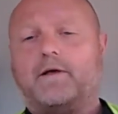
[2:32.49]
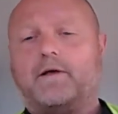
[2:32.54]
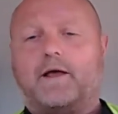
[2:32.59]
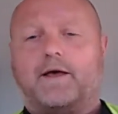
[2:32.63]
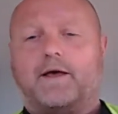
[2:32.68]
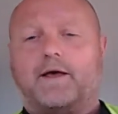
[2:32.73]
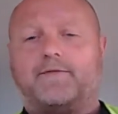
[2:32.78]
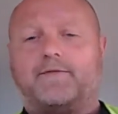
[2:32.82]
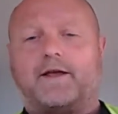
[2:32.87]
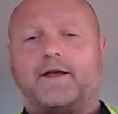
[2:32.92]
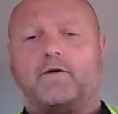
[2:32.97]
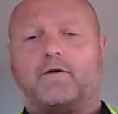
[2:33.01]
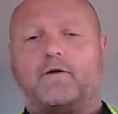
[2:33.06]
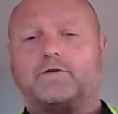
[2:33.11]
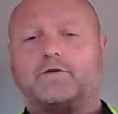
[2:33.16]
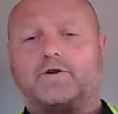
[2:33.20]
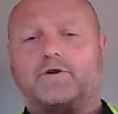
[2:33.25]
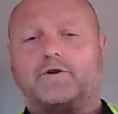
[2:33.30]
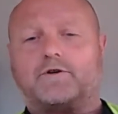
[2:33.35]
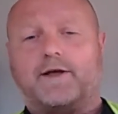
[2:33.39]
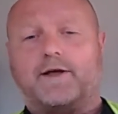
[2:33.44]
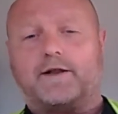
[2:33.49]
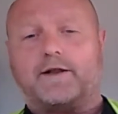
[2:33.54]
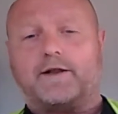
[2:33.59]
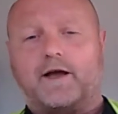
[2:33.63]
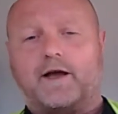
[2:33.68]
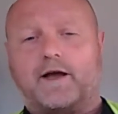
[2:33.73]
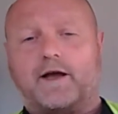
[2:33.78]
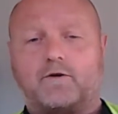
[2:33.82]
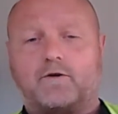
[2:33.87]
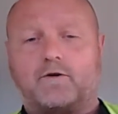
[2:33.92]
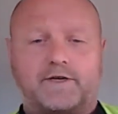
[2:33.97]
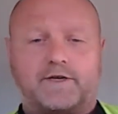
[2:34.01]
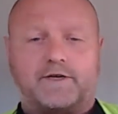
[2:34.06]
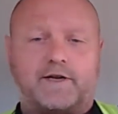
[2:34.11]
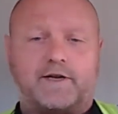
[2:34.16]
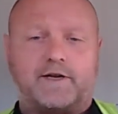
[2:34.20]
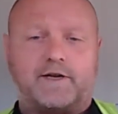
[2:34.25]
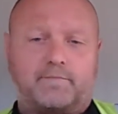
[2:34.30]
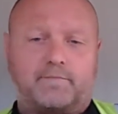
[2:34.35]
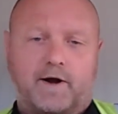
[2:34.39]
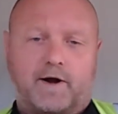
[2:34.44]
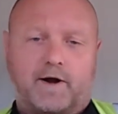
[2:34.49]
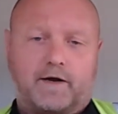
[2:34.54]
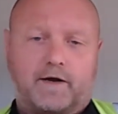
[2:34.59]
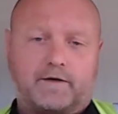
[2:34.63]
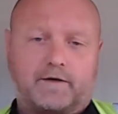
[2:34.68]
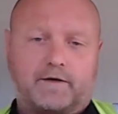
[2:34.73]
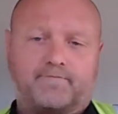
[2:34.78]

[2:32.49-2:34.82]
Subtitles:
and they also had a house in Denmark.